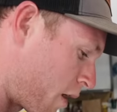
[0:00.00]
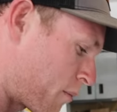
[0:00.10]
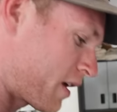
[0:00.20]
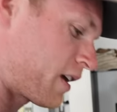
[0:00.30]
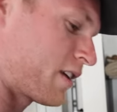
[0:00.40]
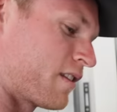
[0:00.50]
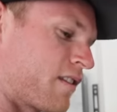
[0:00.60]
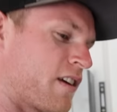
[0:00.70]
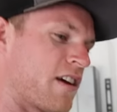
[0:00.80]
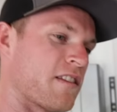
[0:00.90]
I'm thinking
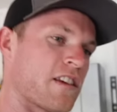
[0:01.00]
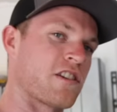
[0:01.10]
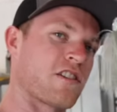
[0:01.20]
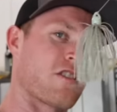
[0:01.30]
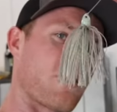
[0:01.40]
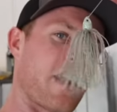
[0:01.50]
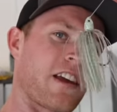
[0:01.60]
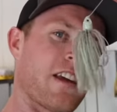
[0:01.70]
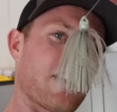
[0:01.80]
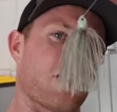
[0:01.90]
this Strike
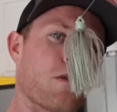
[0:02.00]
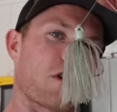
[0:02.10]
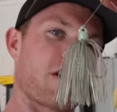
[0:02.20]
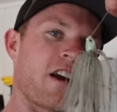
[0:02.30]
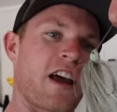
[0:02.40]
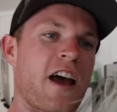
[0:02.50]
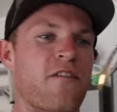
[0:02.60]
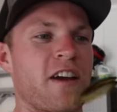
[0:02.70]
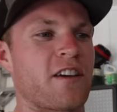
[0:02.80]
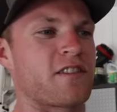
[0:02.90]
King Tour Grade half
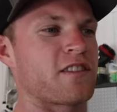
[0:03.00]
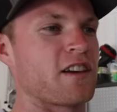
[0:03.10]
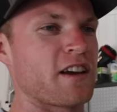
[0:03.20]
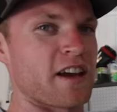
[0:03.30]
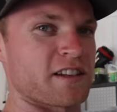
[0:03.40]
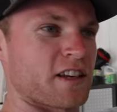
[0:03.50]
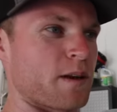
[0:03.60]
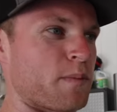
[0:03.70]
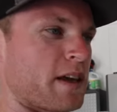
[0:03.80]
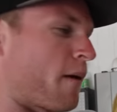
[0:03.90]
ounce is gonna
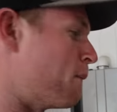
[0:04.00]
be